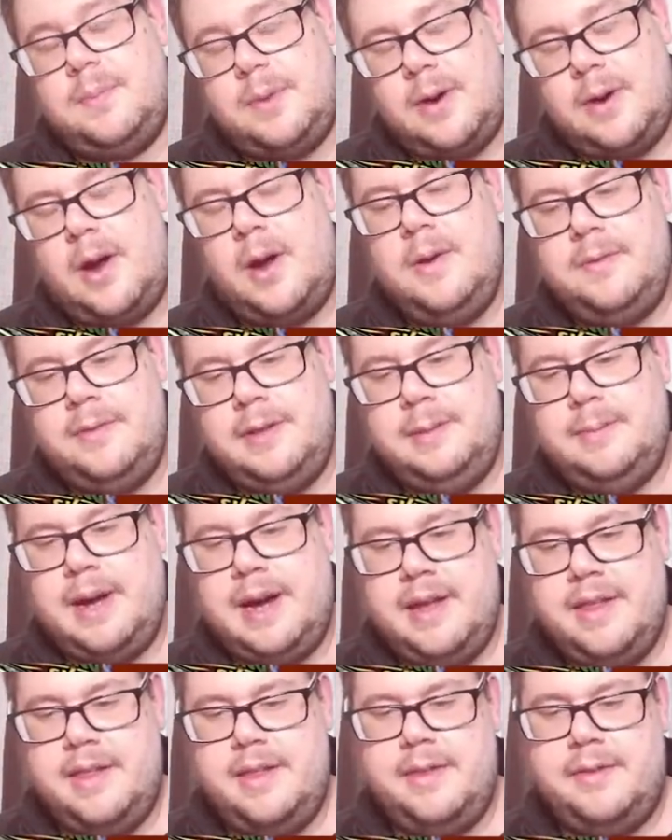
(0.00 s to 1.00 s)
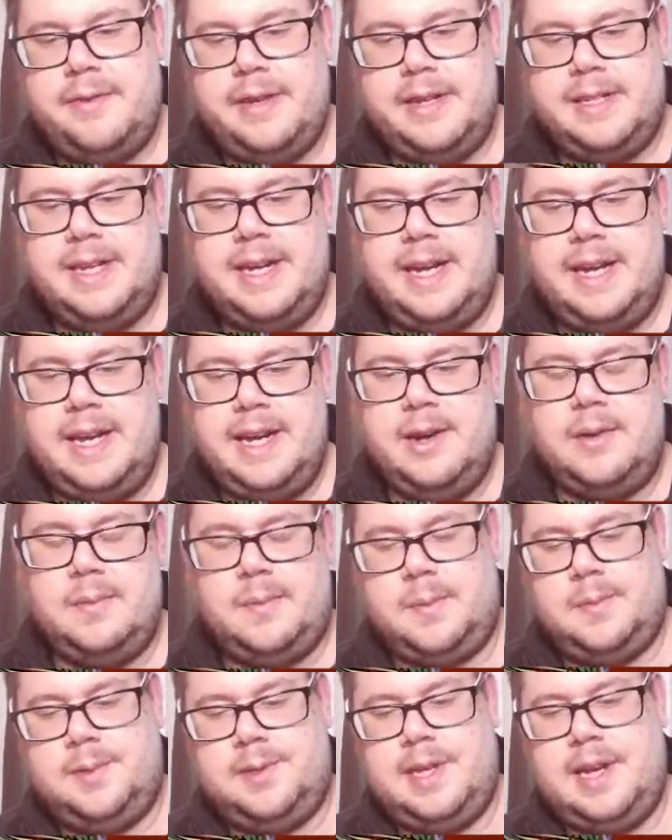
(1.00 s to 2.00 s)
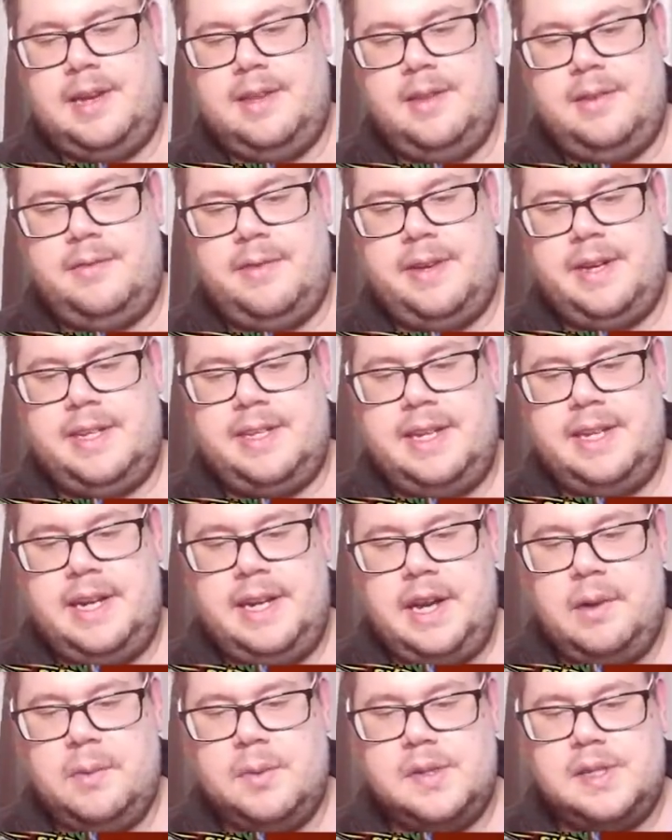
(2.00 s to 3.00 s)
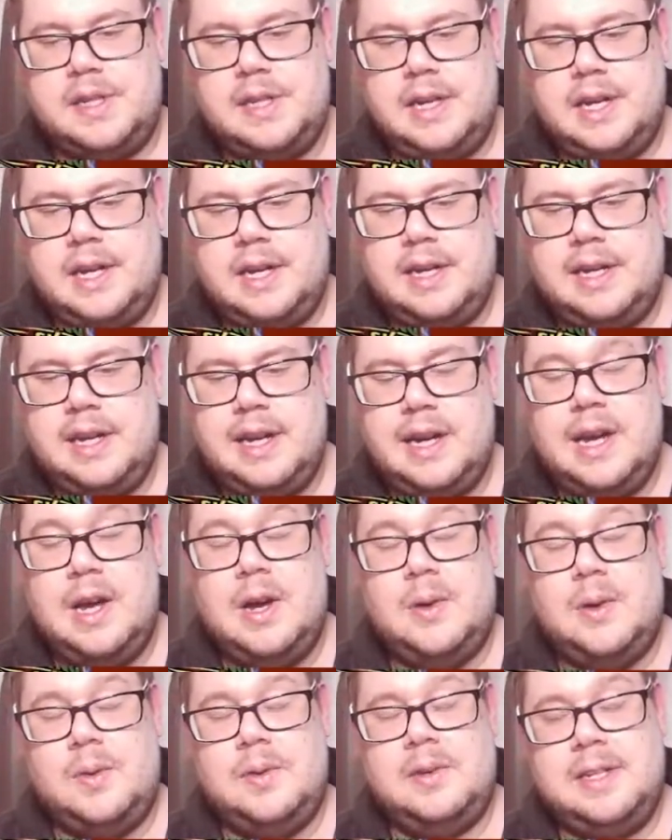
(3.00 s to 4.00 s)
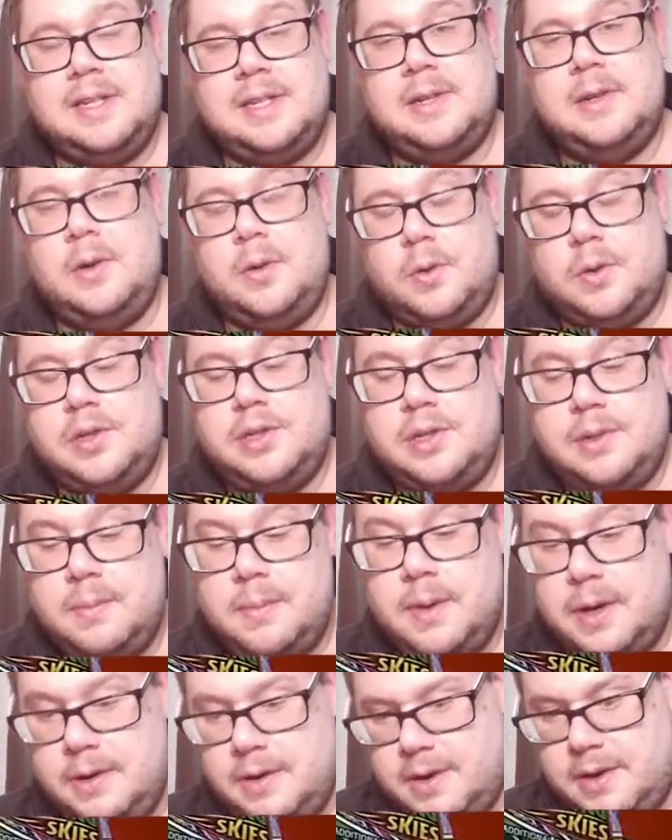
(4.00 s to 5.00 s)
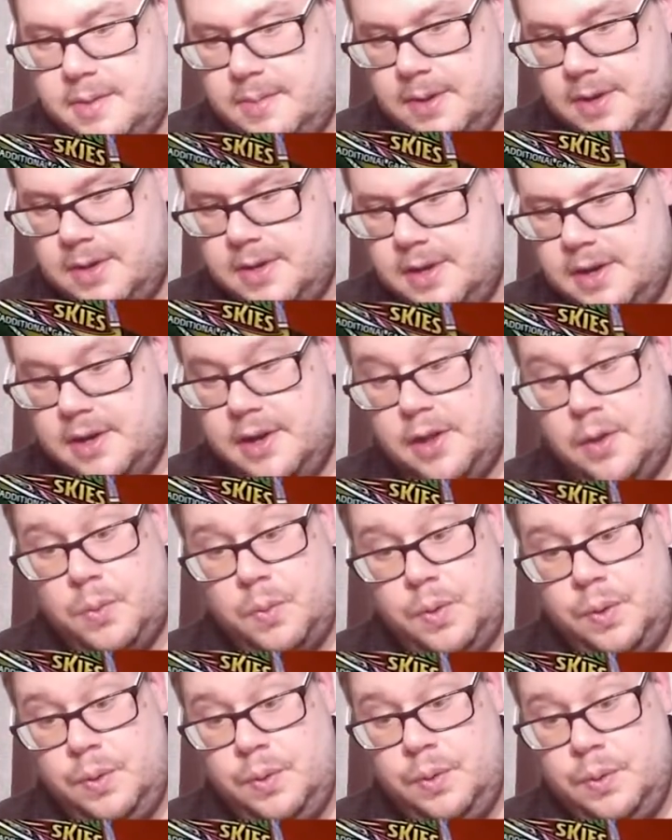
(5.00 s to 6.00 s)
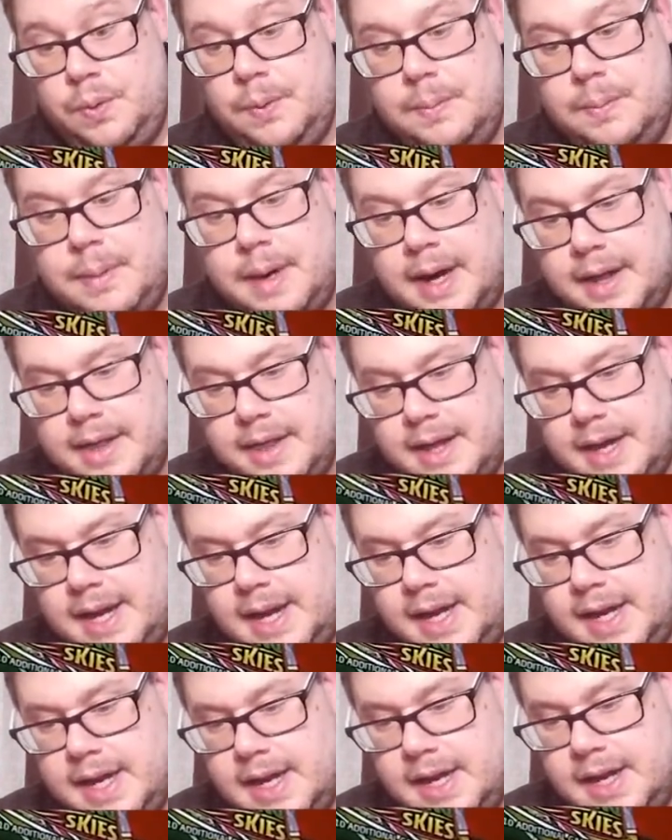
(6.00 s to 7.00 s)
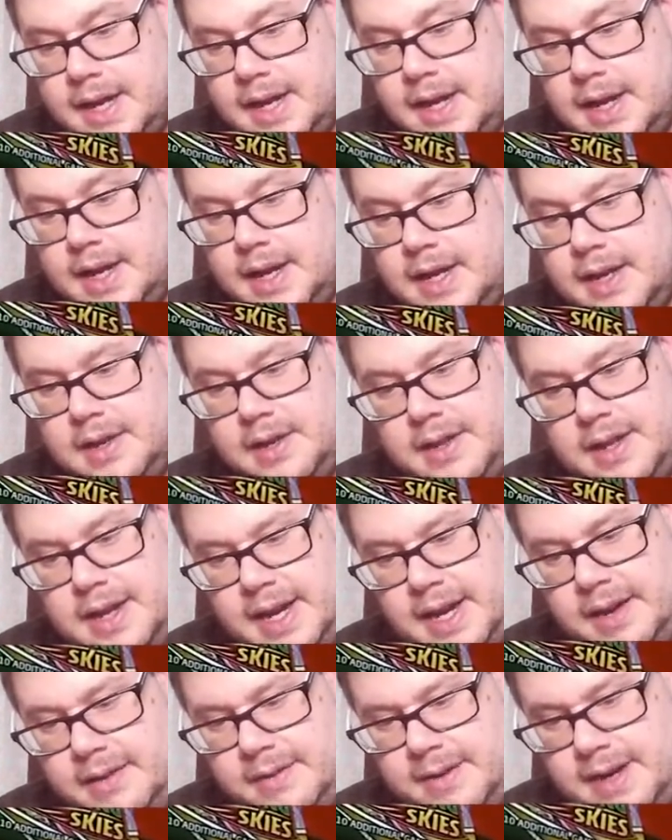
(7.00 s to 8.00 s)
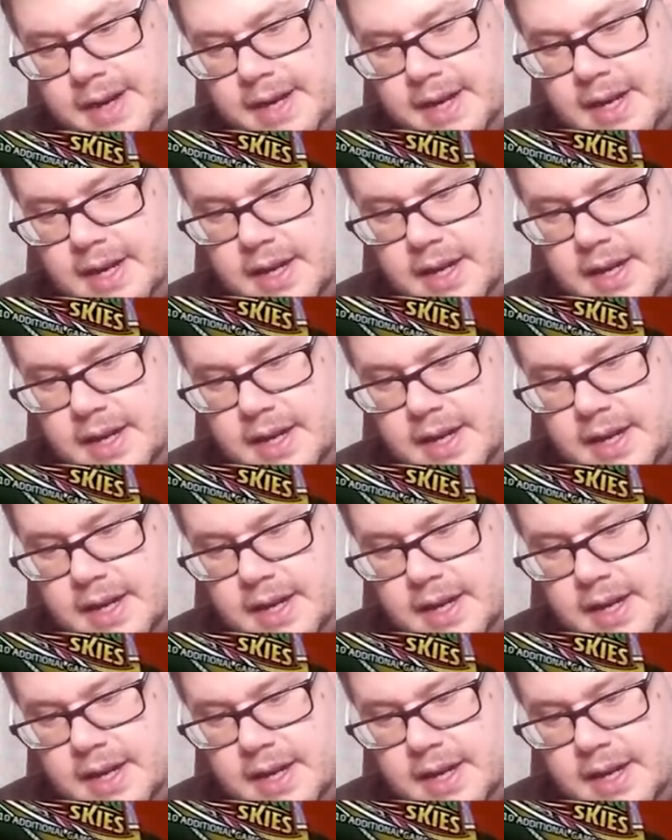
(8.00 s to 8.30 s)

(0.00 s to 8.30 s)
hopefully better than the Victini. I'm not saying that Victini isn't an awesome Pokemon. Another Woo back there. Another Eevee.